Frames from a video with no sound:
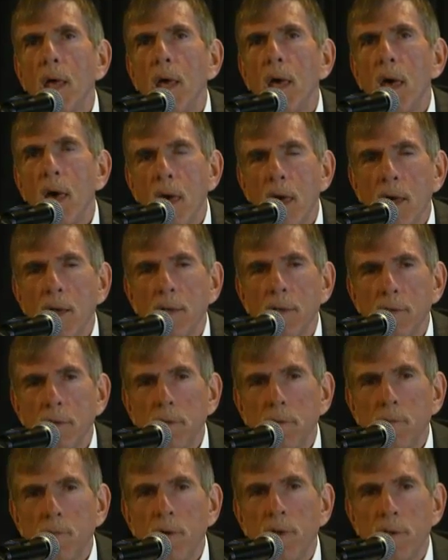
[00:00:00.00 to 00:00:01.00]
And
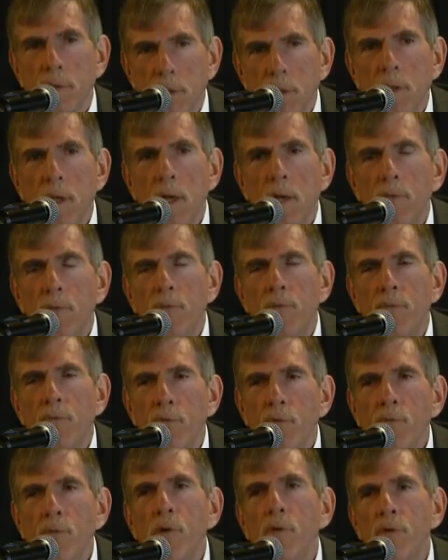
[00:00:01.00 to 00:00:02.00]
we did get
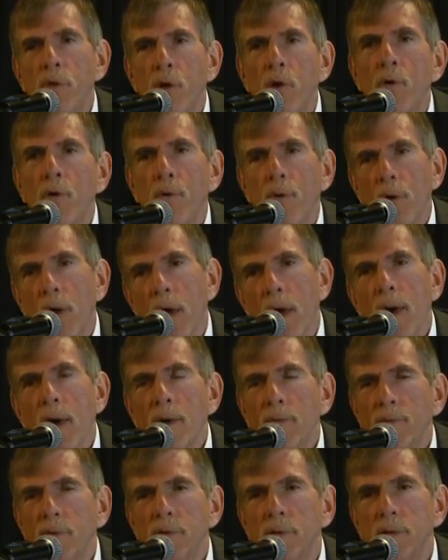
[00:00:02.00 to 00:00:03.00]
through, although I
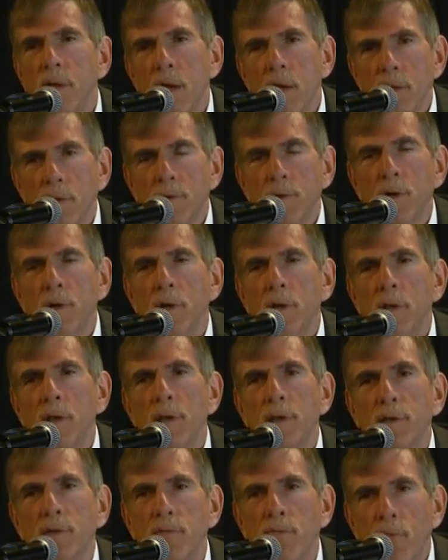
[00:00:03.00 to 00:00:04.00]
have to say it took at
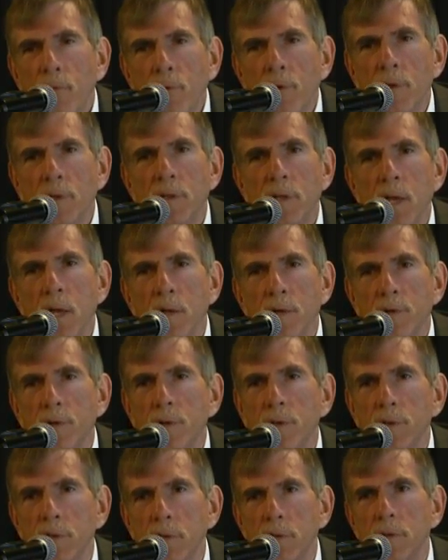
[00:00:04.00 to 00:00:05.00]
least 4
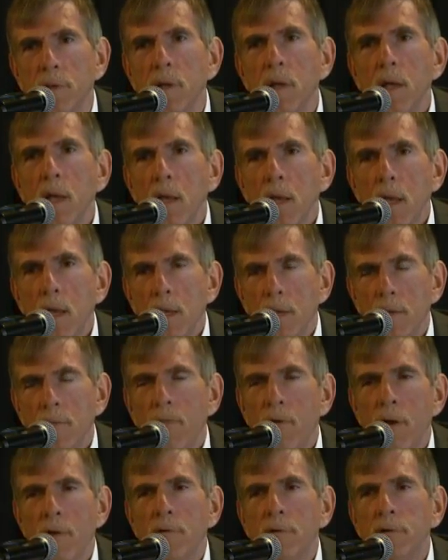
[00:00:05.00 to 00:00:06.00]
sessions. In the
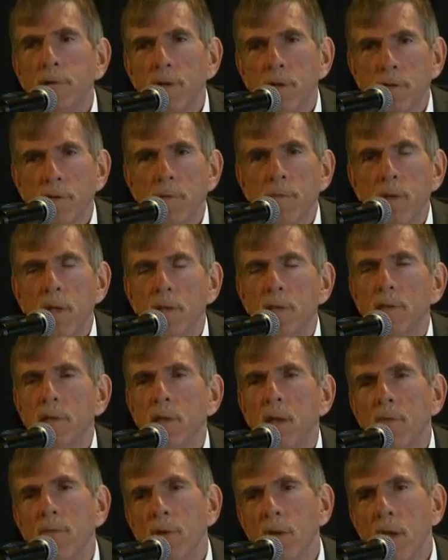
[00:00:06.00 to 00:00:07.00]
federal system, you get
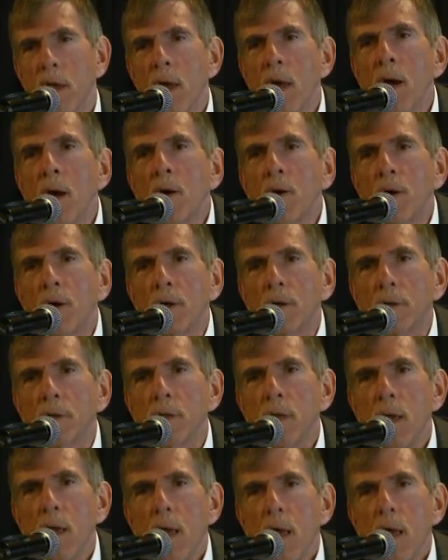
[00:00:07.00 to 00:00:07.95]
7 hours.